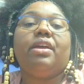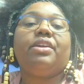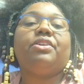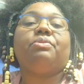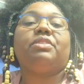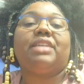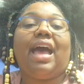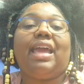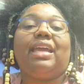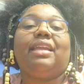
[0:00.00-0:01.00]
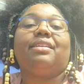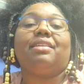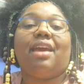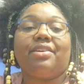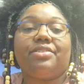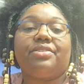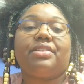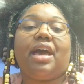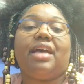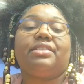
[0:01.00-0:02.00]
You know, with diet and
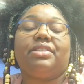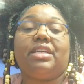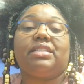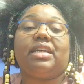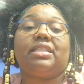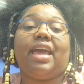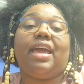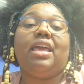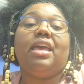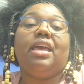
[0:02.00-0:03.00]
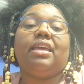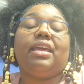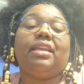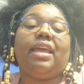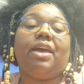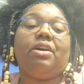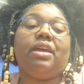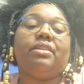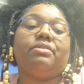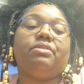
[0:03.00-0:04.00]
exercise and things like that can help,
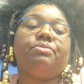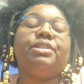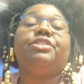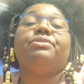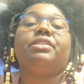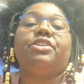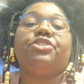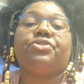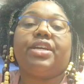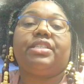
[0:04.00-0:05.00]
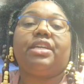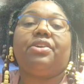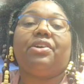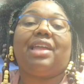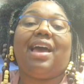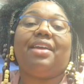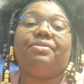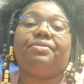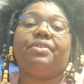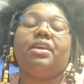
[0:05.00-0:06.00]
and reducing stress in your life.